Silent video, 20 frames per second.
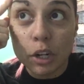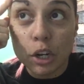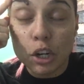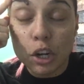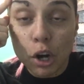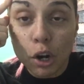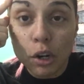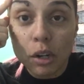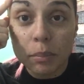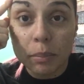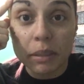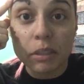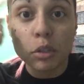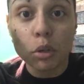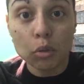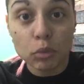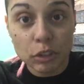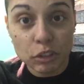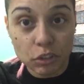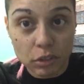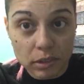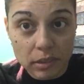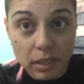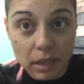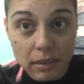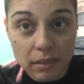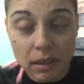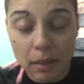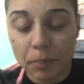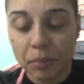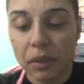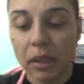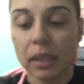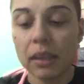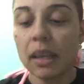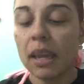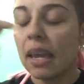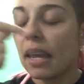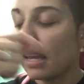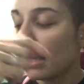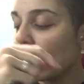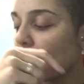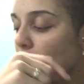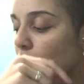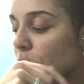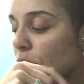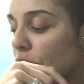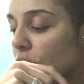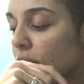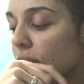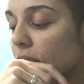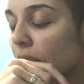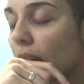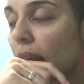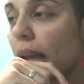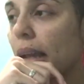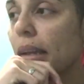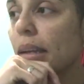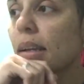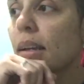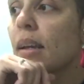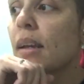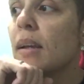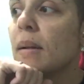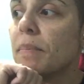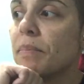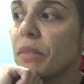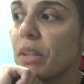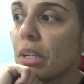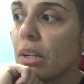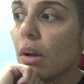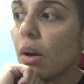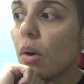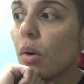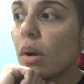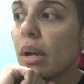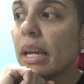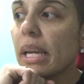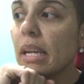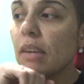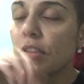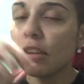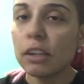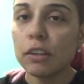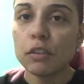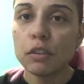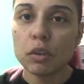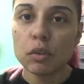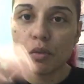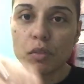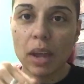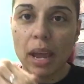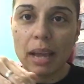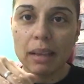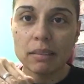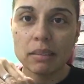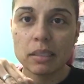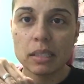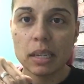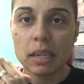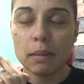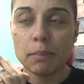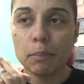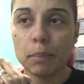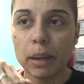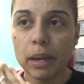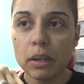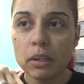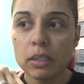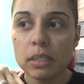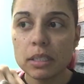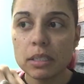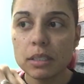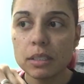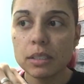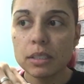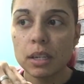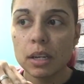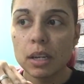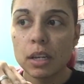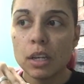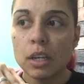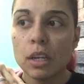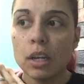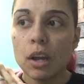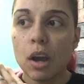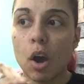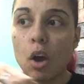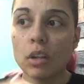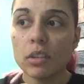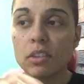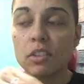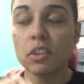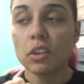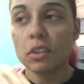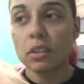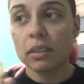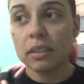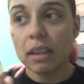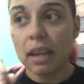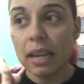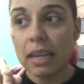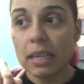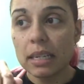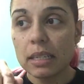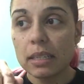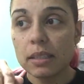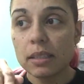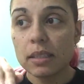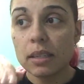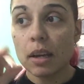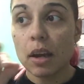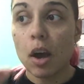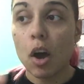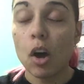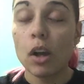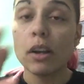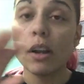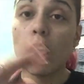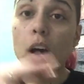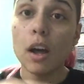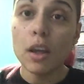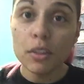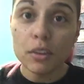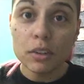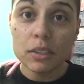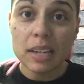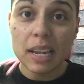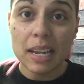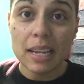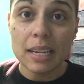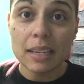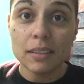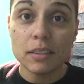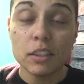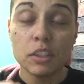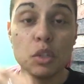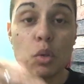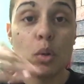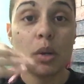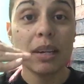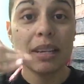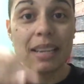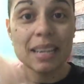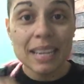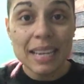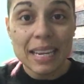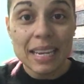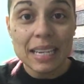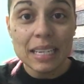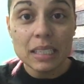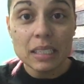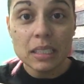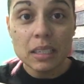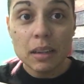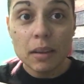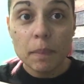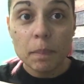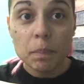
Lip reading: occur to me till Richard said something. He was just like, you know, even if you fast in Paris on certain days, on other days you could eat,